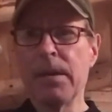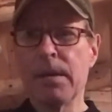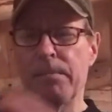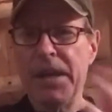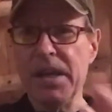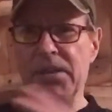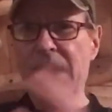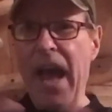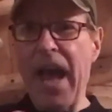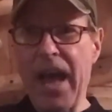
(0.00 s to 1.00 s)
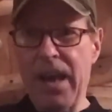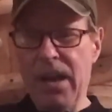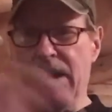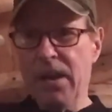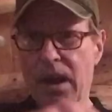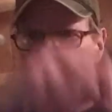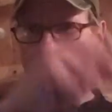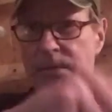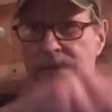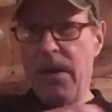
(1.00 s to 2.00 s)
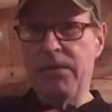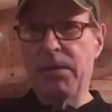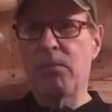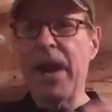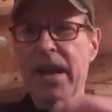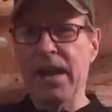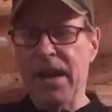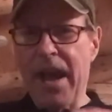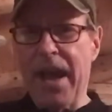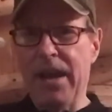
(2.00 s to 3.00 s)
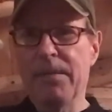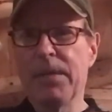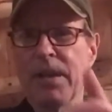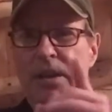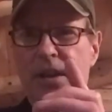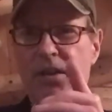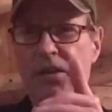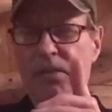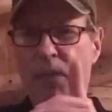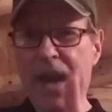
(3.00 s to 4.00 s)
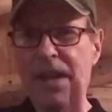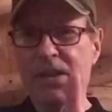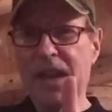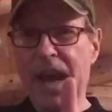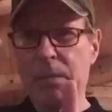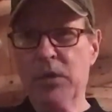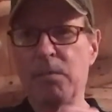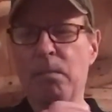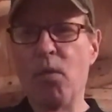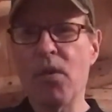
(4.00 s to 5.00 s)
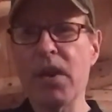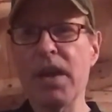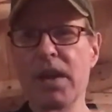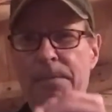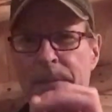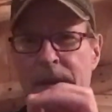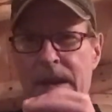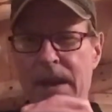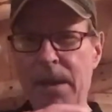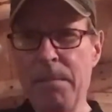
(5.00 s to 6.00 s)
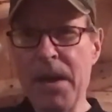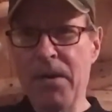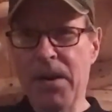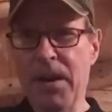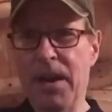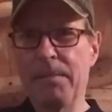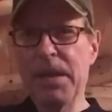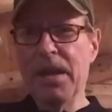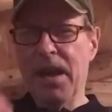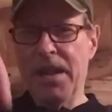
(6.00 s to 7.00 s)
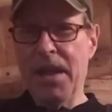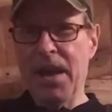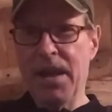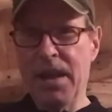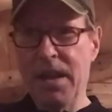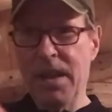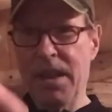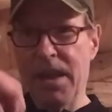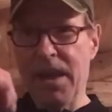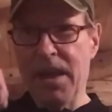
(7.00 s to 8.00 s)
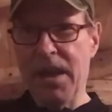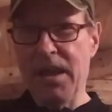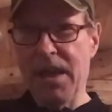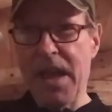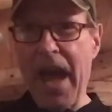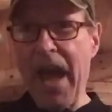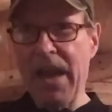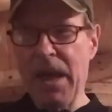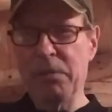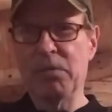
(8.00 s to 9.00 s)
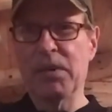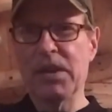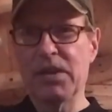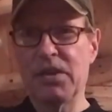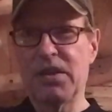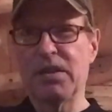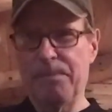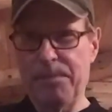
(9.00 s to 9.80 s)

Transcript: piece ad of the Reagan ad. It's Reagan's ad was Mourning in America, and then the ad that was released